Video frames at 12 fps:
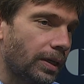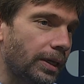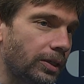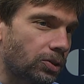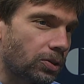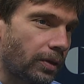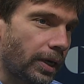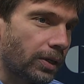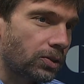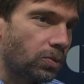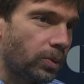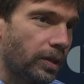
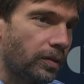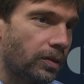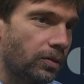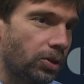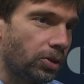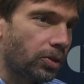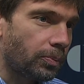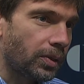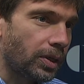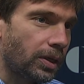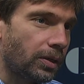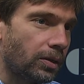interact with the
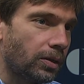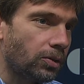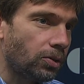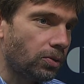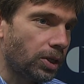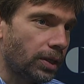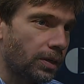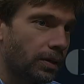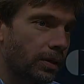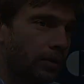European Union.